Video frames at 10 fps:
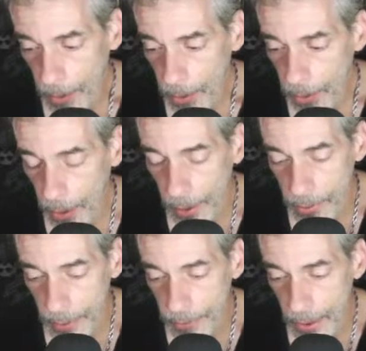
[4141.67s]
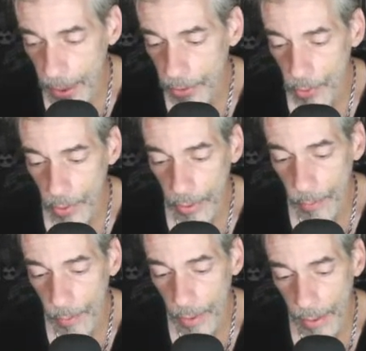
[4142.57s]
Now, as I've said, usually
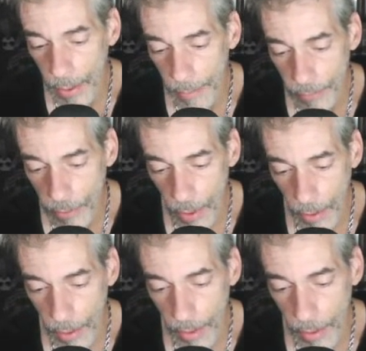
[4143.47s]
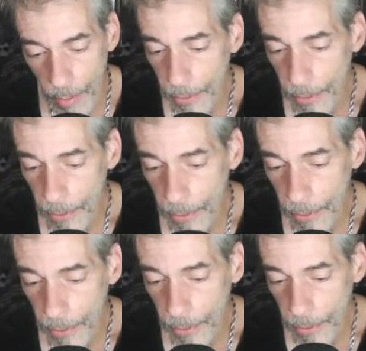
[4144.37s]
what I've done in the past
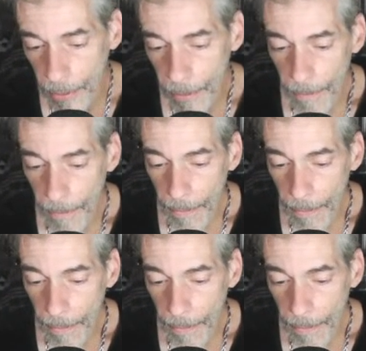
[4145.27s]
is